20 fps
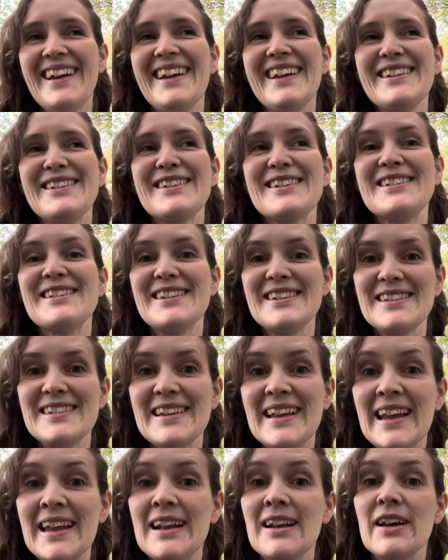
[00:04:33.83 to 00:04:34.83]
Just to
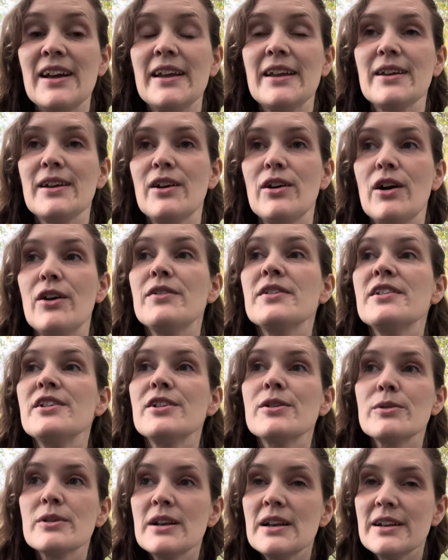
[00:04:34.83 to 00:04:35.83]
see, like, obviously
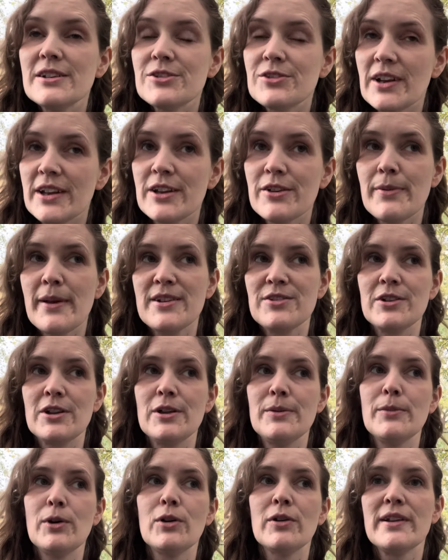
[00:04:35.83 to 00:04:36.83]
you don't want to litter tray in your
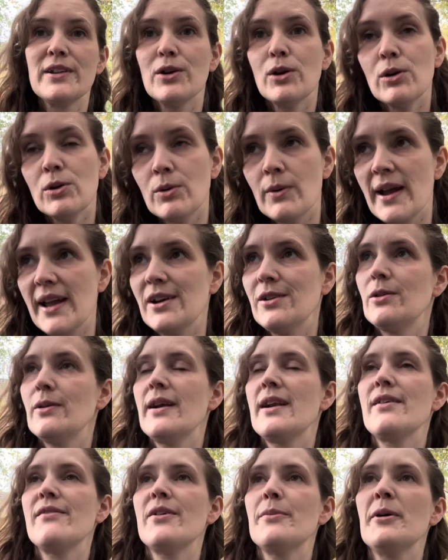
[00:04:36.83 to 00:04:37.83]
bedroom or in the hallway or
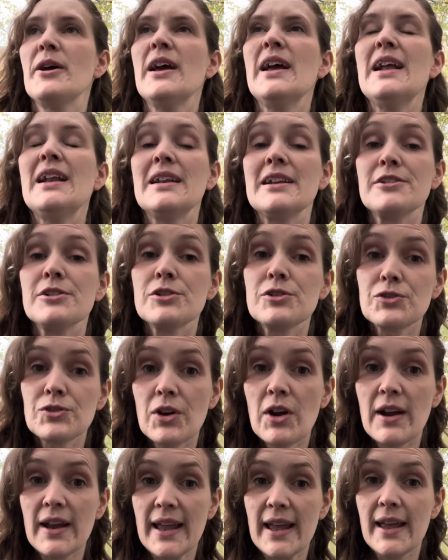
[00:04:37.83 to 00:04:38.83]
whatever, but let's just
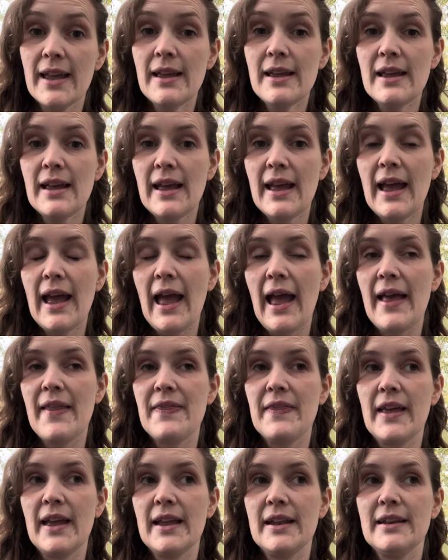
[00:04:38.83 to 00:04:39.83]
try it.
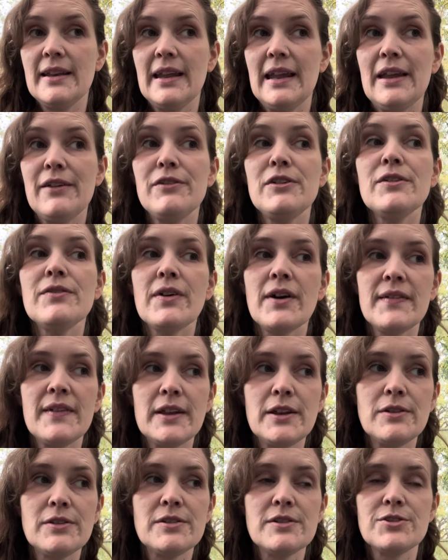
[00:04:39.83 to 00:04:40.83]
And then if you find they're
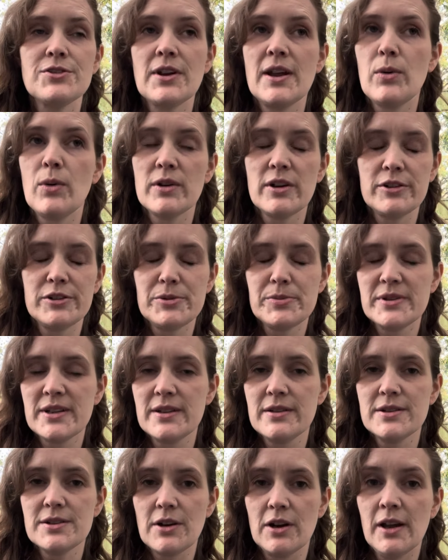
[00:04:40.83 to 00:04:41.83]
using the tray 100%
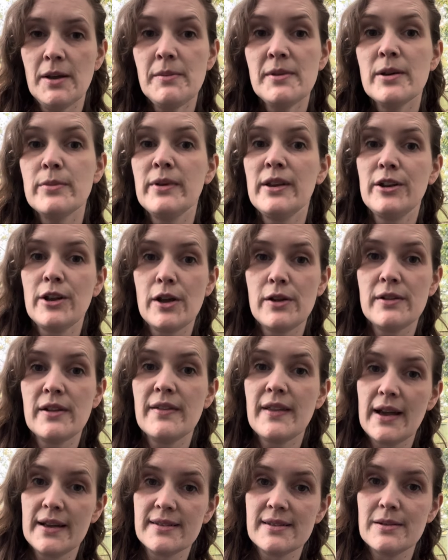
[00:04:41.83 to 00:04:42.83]
of the time, then we know that
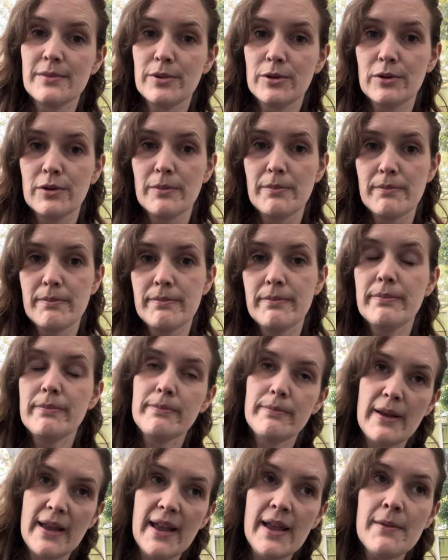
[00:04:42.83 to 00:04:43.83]
that's an important
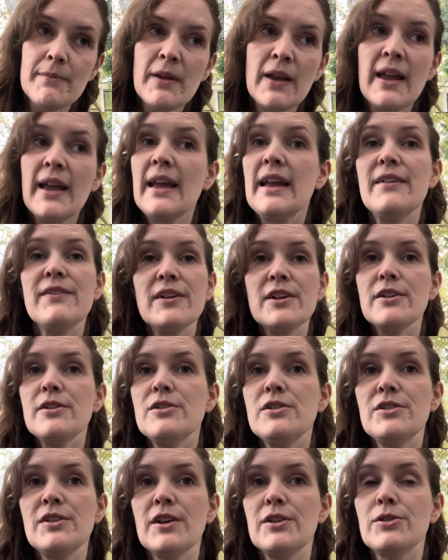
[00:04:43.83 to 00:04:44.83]
bit. If they don't
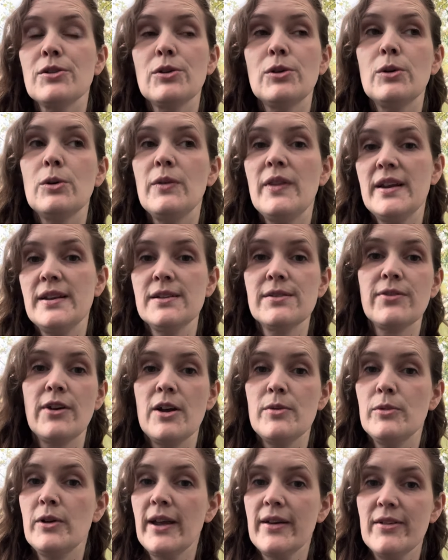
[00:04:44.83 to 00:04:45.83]
use it at all, then it's
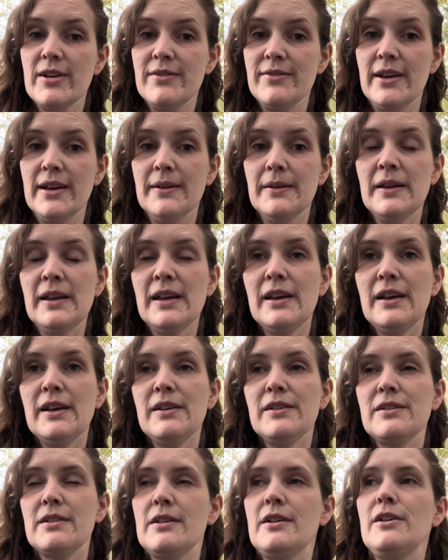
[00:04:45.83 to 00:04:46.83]
fine, we'll get rid of it.
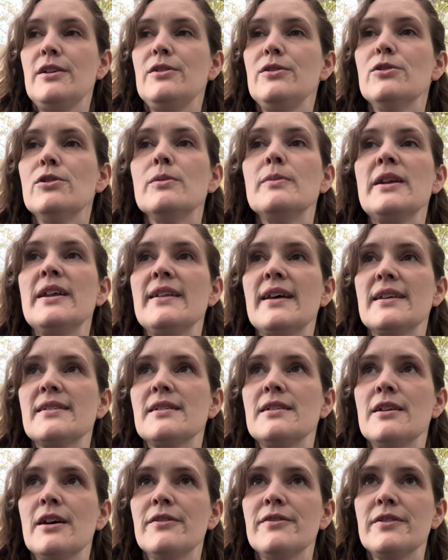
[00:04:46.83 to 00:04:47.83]
So normally that's
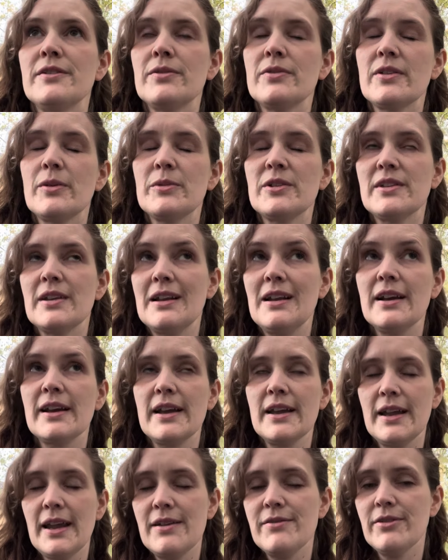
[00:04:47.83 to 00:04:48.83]
enough for someone to say like,
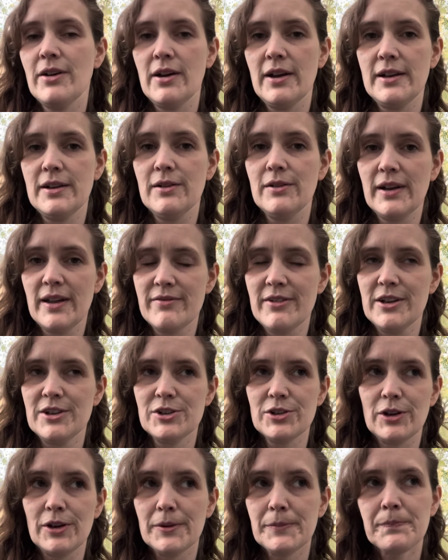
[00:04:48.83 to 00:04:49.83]
okay, fine, I'll give it a
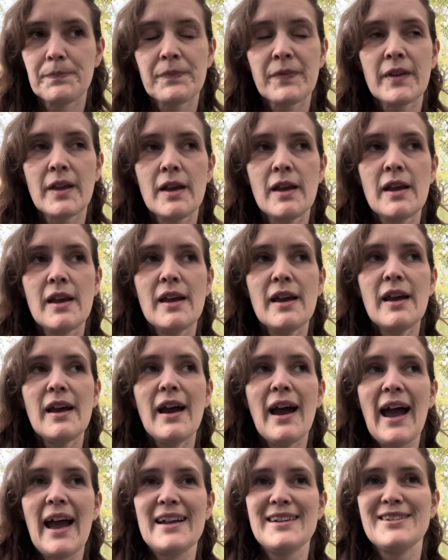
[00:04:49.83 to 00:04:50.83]
shot.
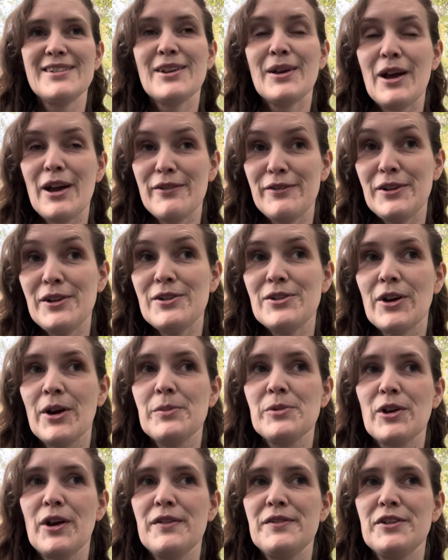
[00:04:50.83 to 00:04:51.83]
And so a few
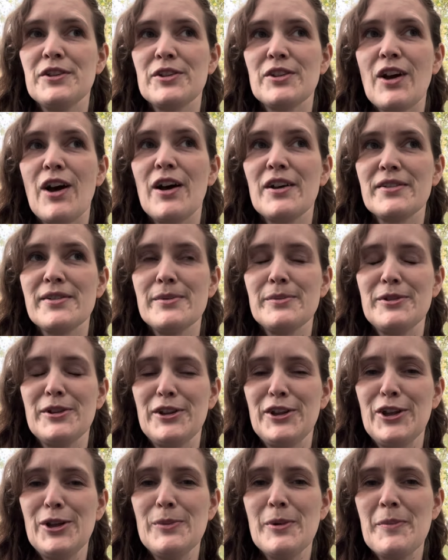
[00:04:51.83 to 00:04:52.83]
times I've just asked them to
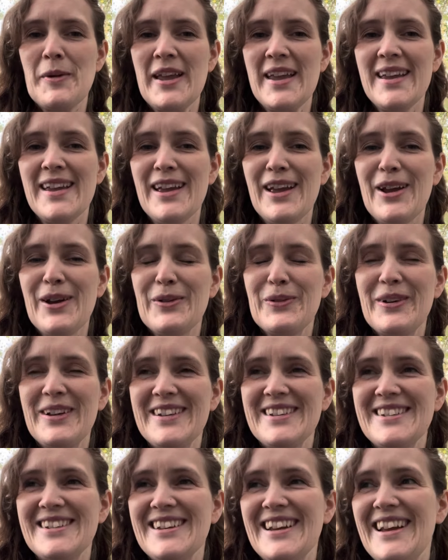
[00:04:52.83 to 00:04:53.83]
humour me,
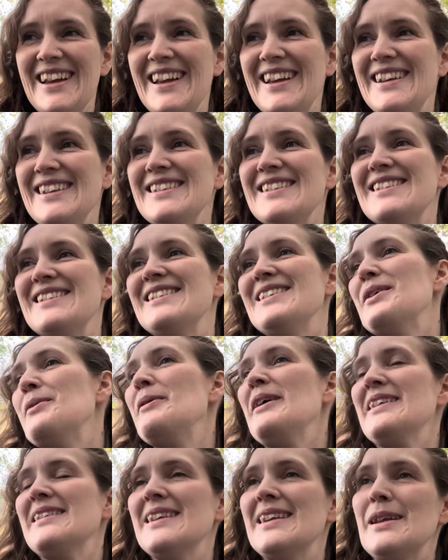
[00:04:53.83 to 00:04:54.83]
which is a
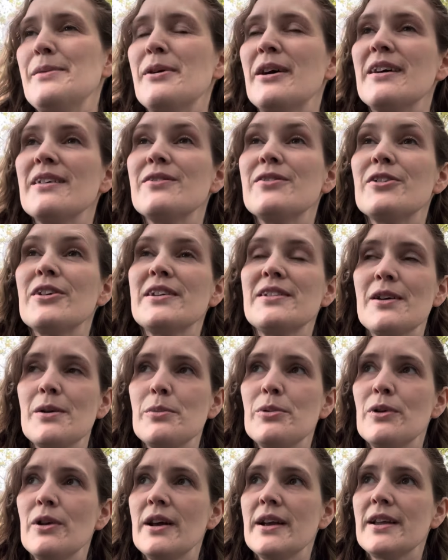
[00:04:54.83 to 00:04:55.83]
bit silly, but for
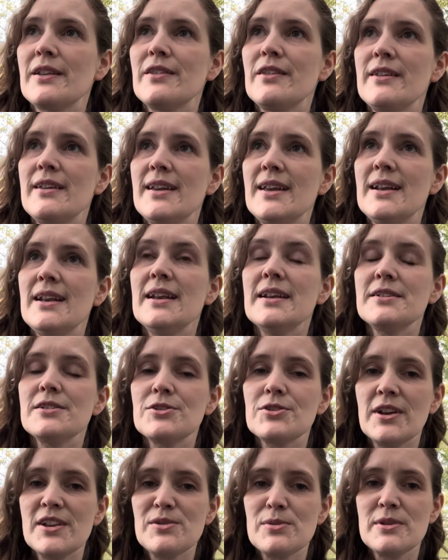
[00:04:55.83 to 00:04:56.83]
example, like the litter
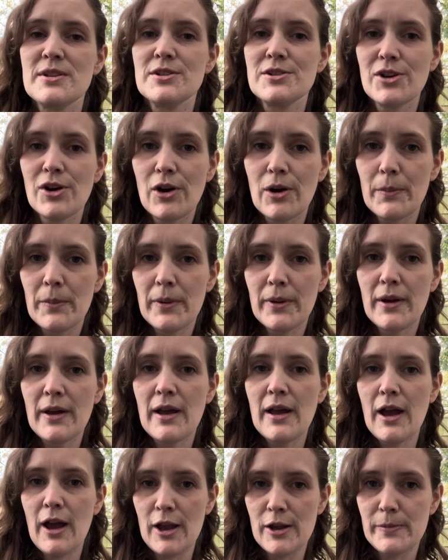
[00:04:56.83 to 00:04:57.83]
trays with the top
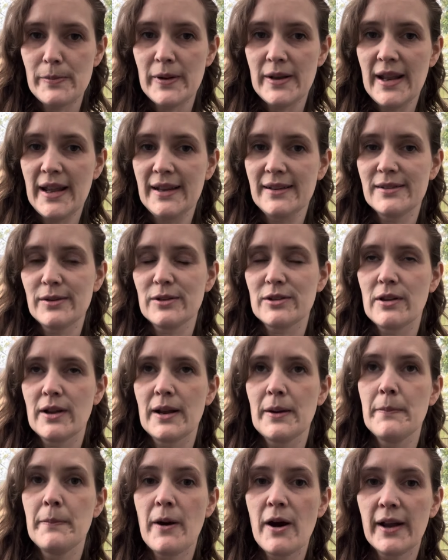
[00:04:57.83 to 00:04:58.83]
opening, so it's like
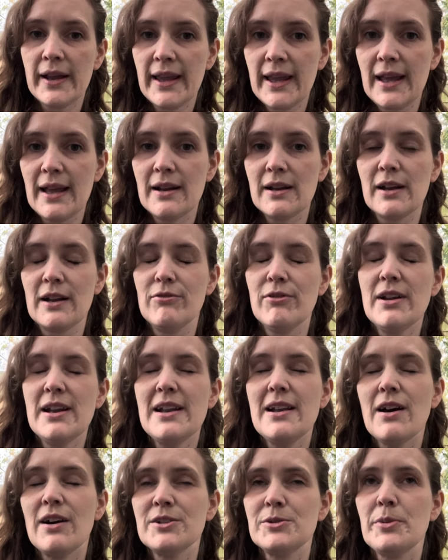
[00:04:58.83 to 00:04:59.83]
a bucket, like a really
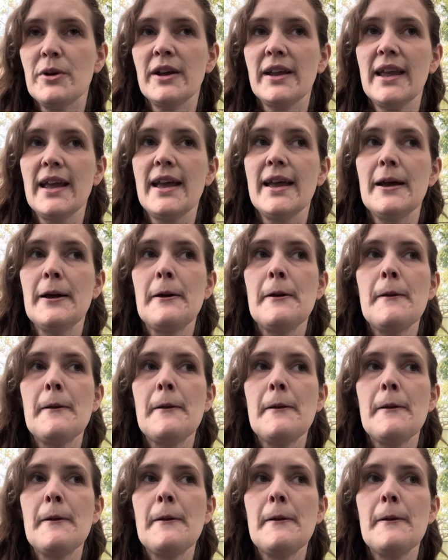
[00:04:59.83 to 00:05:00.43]
large bucket,